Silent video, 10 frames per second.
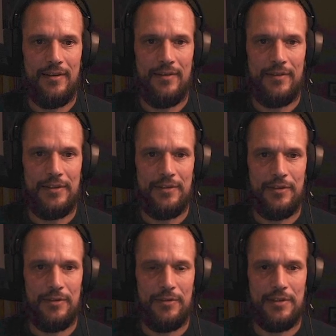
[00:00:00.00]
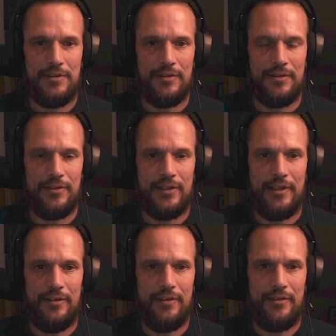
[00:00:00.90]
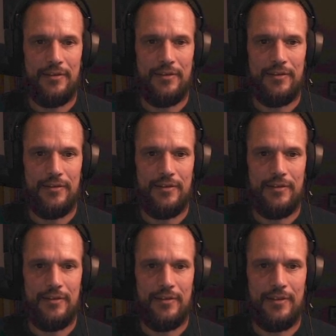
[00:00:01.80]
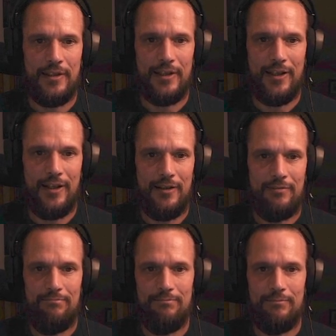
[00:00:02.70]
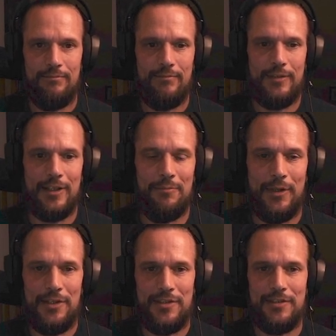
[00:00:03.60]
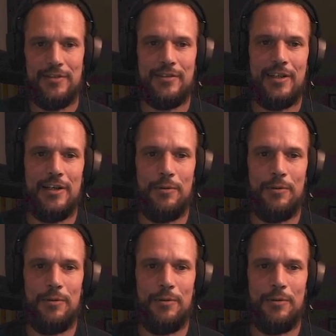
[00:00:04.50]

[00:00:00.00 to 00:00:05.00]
Return units on tile. Yeah, that might kind of